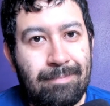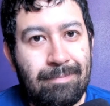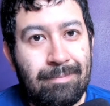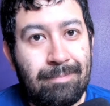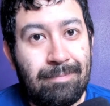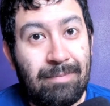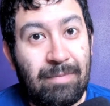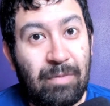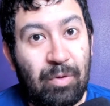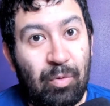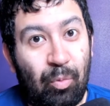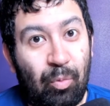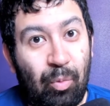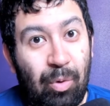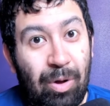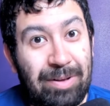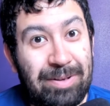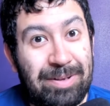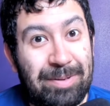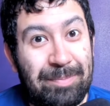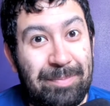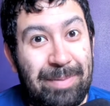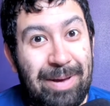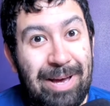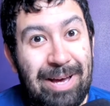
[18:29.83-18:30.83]

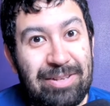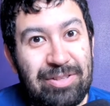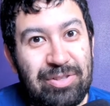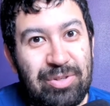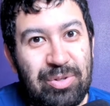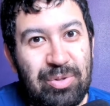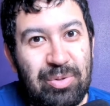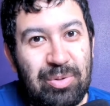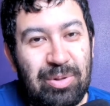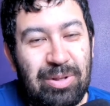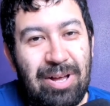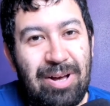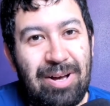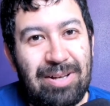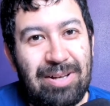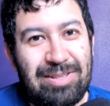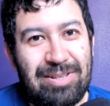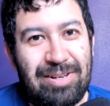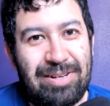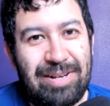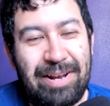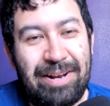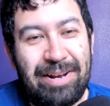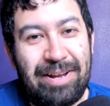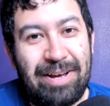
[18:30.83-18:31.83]
Welcome back to Locked On
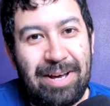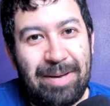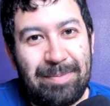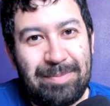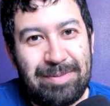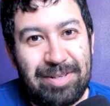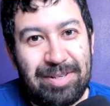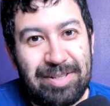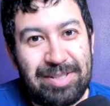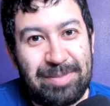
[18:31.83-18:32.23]
Anaheim Ducks,